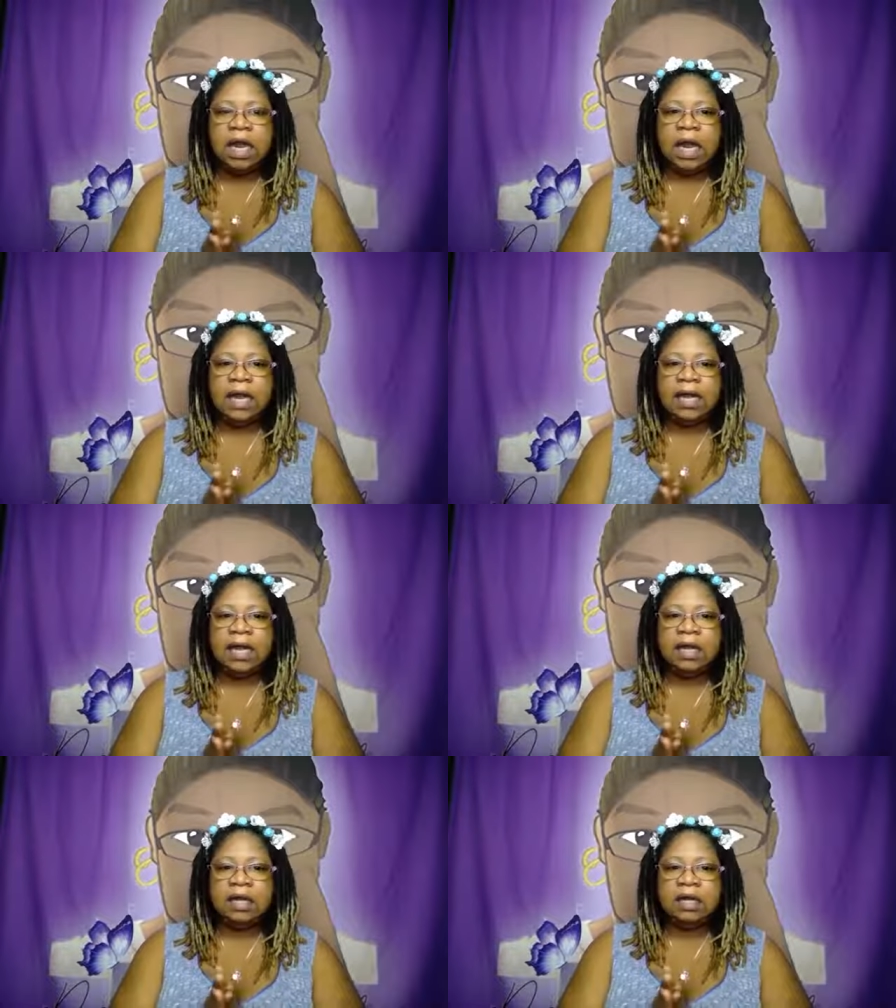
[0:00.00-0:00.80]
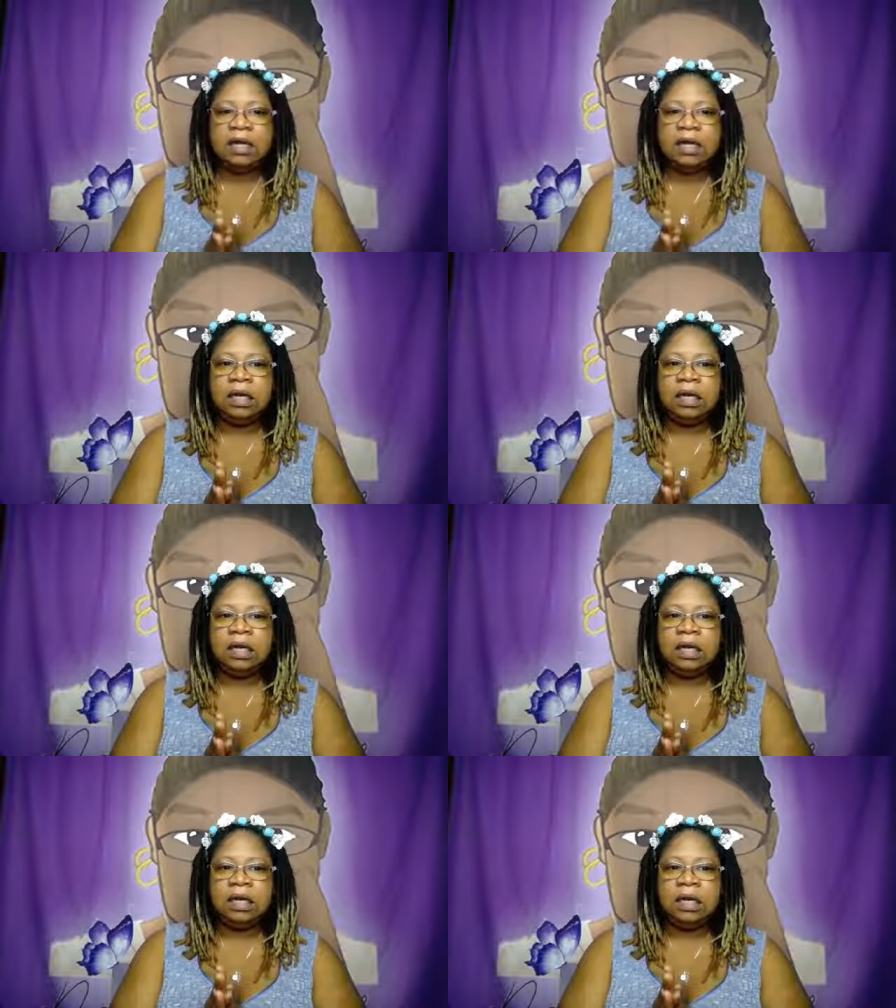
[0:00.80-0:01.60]
And
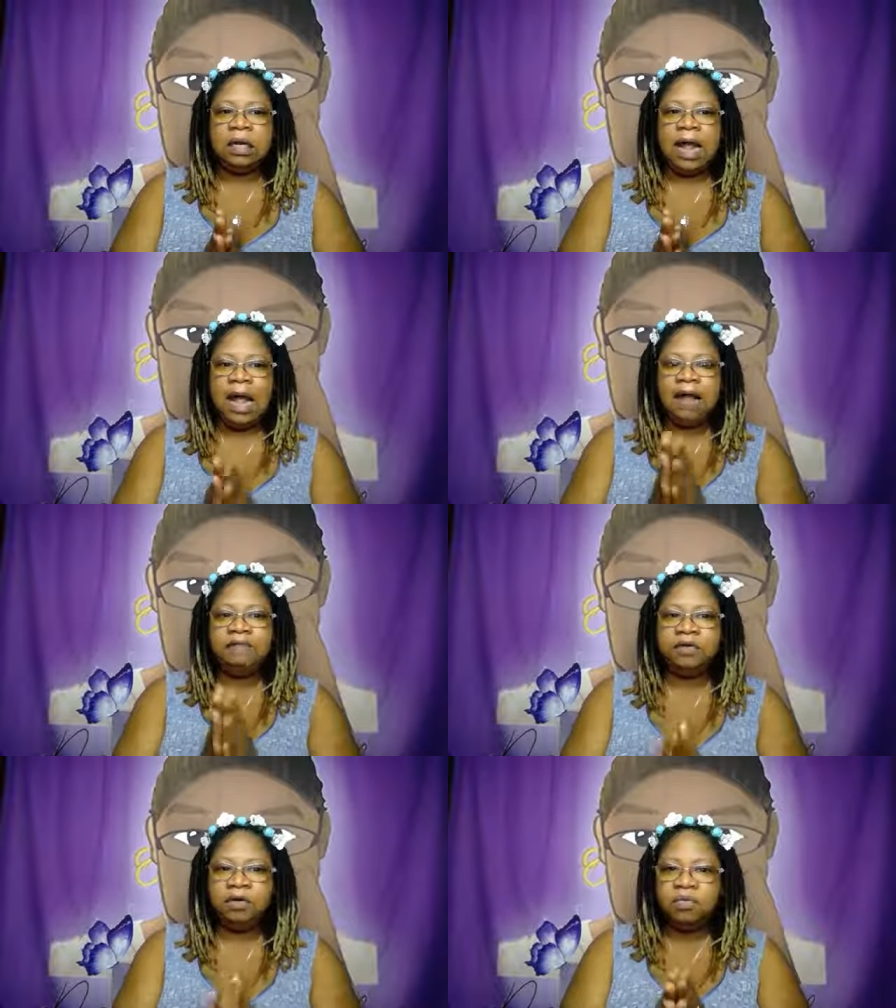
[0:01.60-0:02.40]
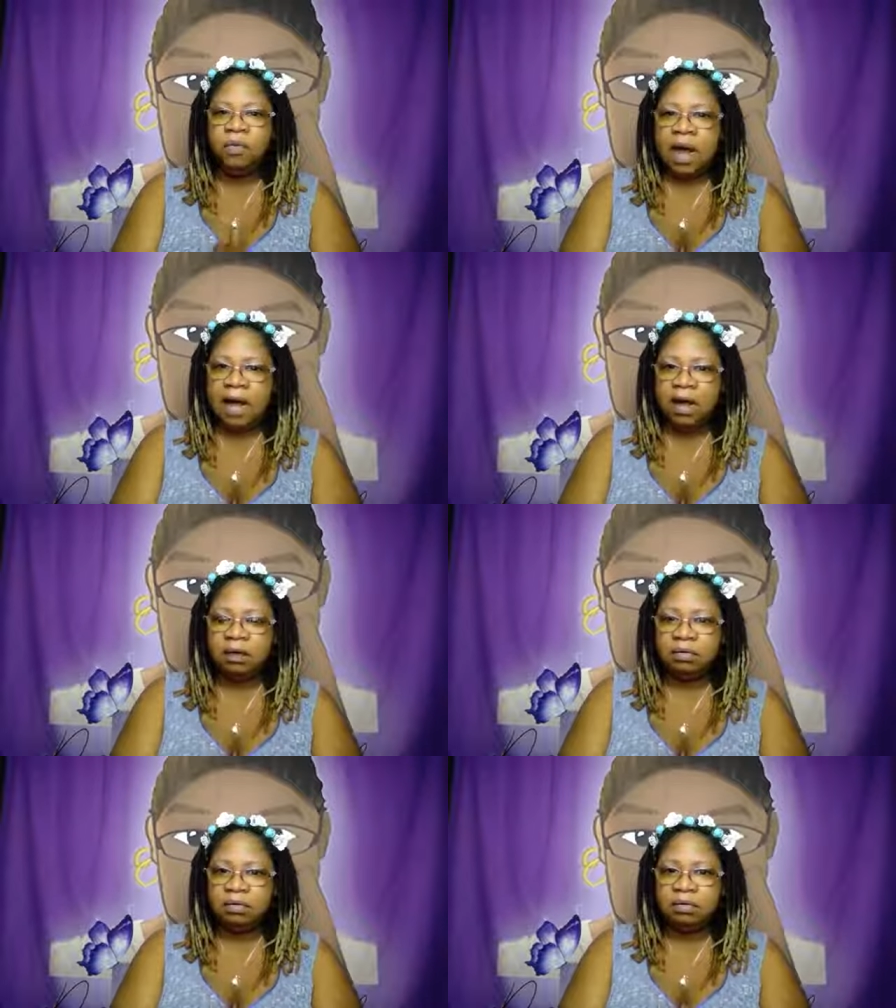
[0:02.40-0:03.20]
after a
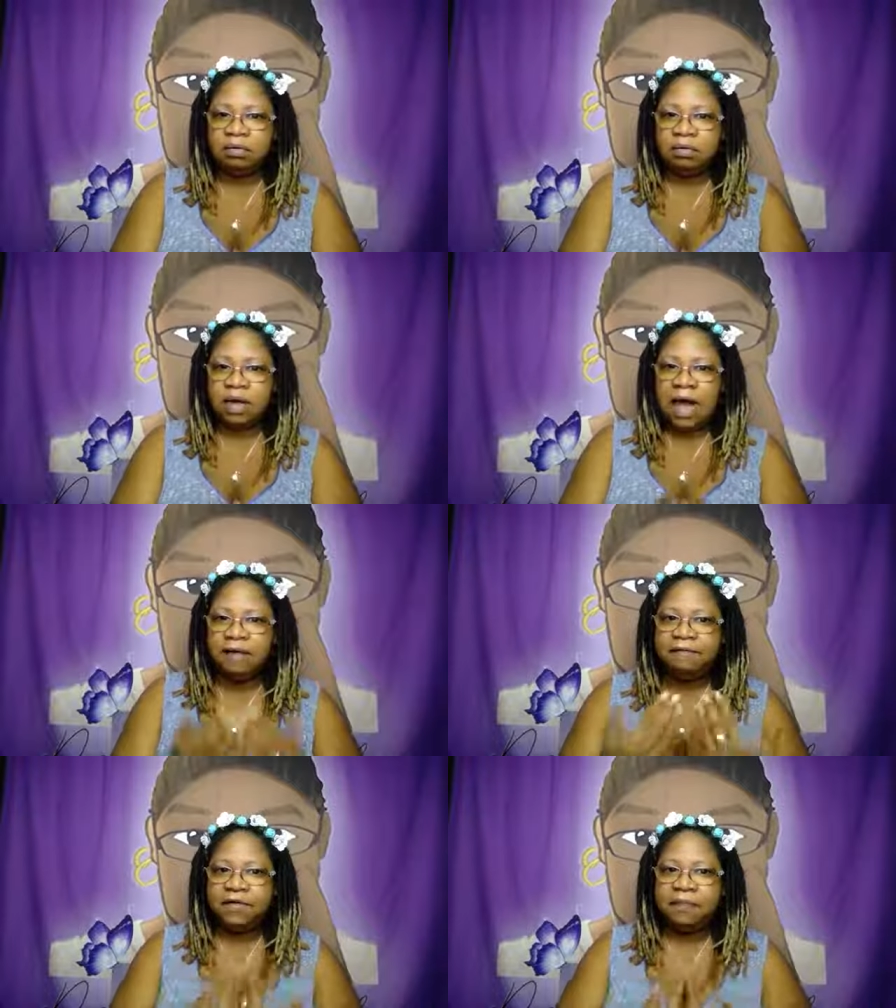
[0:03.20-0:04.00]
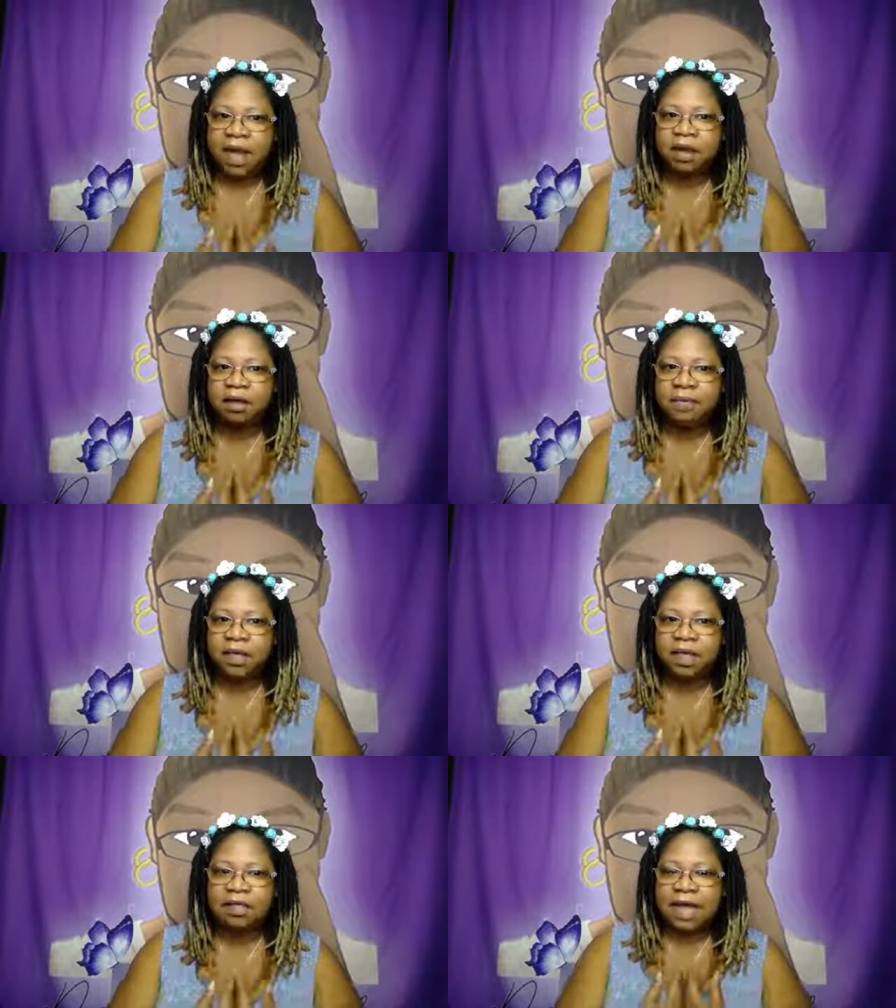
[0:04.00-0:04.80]
while, I feel better
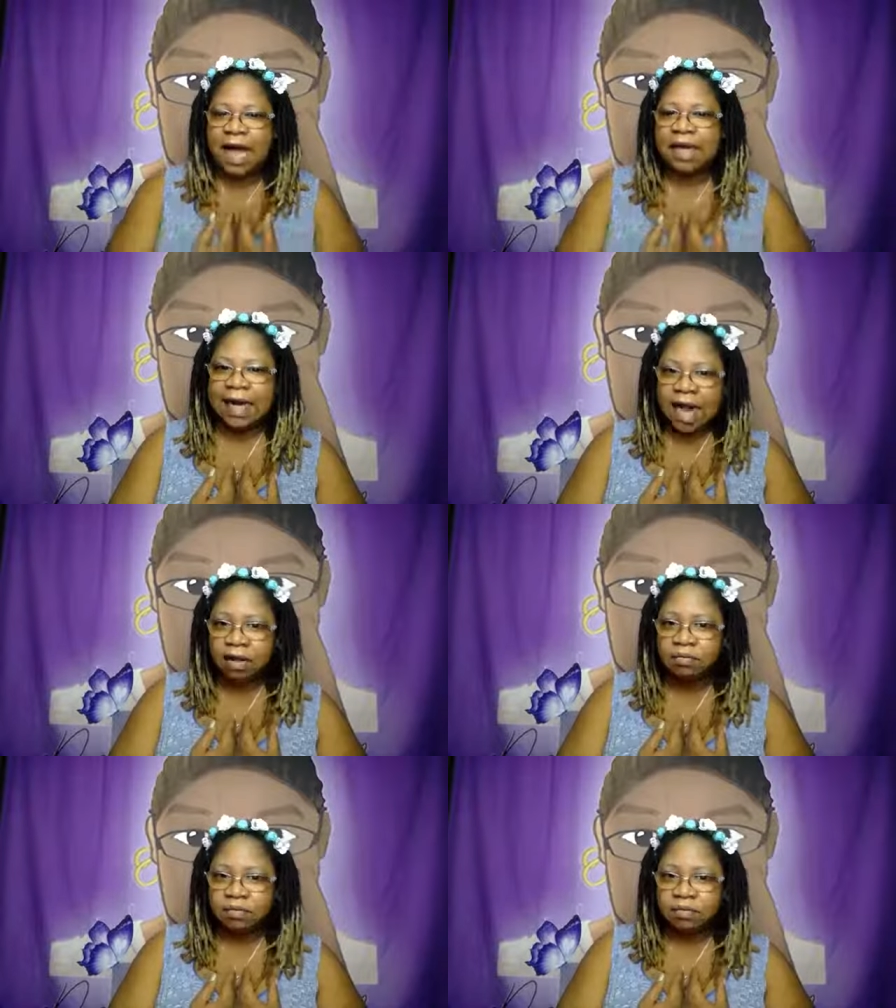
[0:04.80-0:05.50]
because I got it out.